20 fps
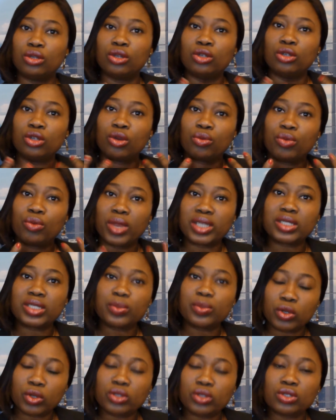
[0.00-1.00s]
your
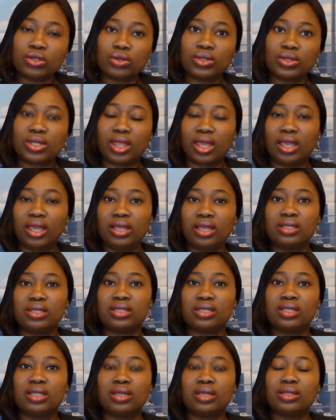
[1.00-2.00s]
response to
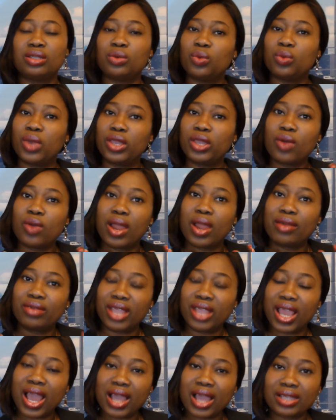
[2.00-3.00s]
things, the way you are
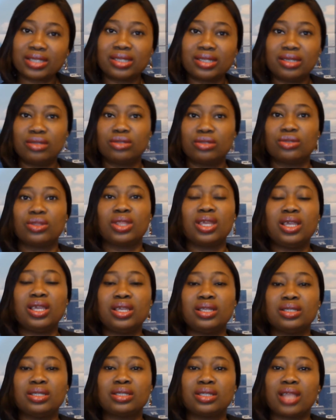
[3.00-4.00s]
reacting to
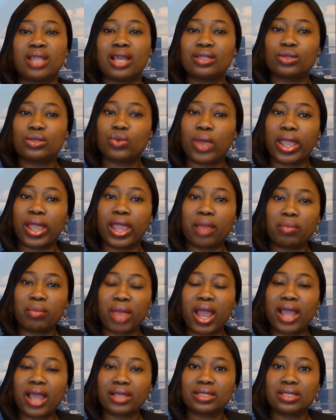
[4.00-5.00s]
things. That's why I'm
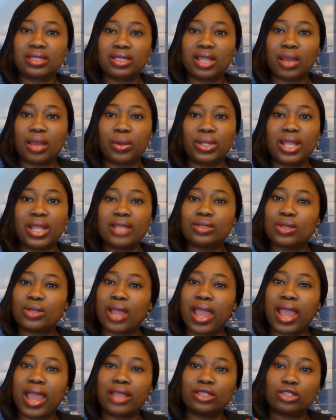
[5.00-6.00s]
acting that way. That's
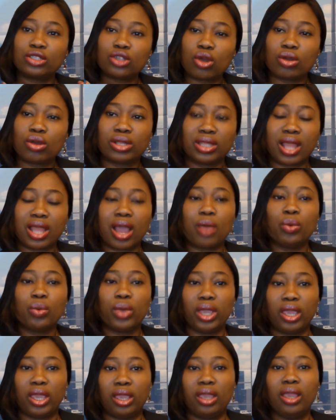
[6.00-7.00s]
why I talk that
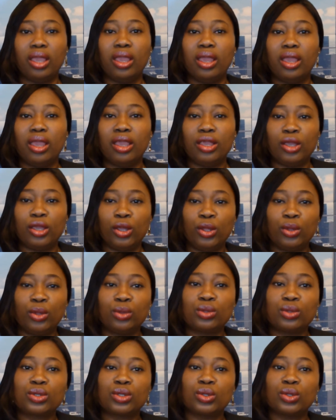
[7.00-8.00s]
way.
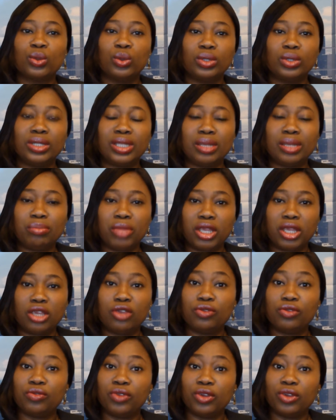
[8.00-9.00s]
So they make
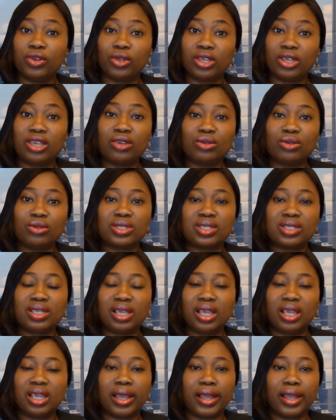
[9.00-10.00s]
you feel
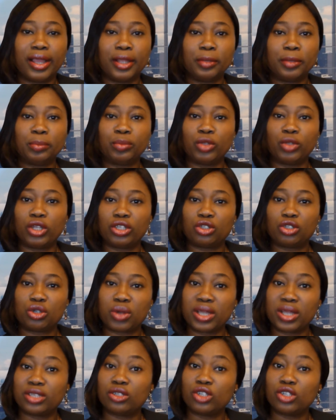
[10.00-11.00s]
guilty and they
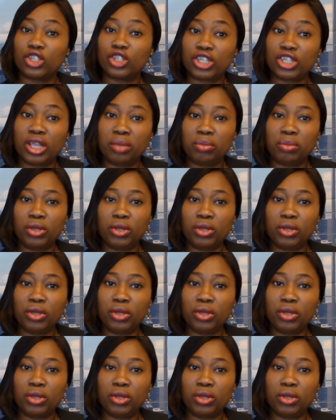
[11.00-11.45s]
try to shame